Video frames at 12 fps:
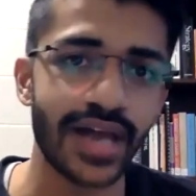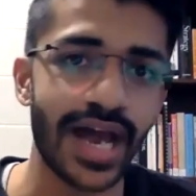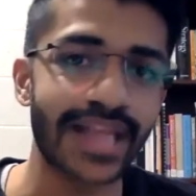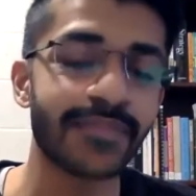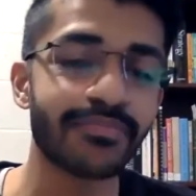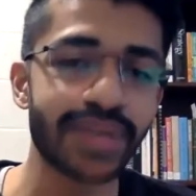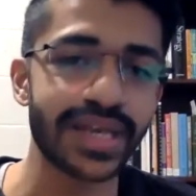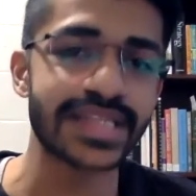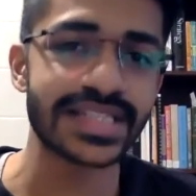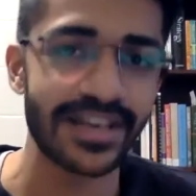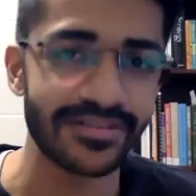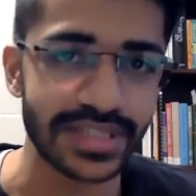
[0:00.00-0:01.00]
At the
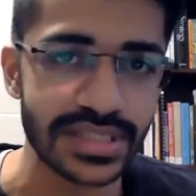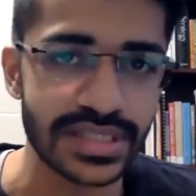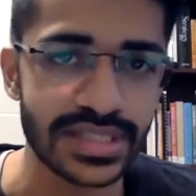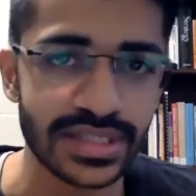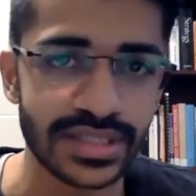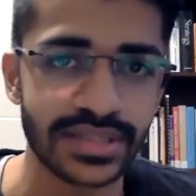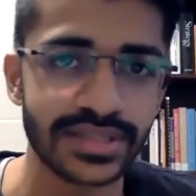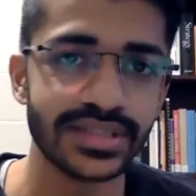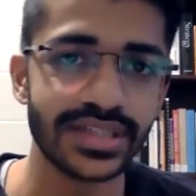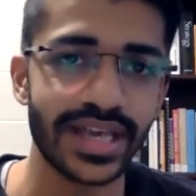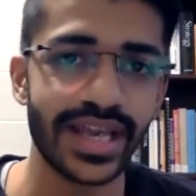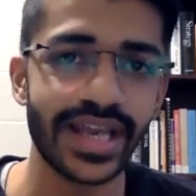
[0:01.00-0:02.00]
biggest levels,
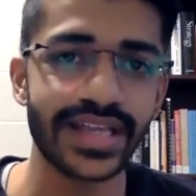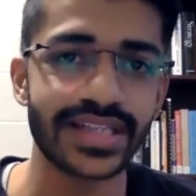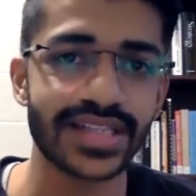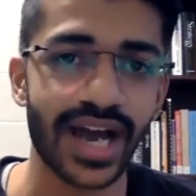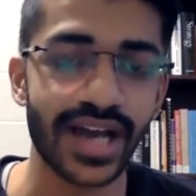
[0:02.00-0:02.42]
it's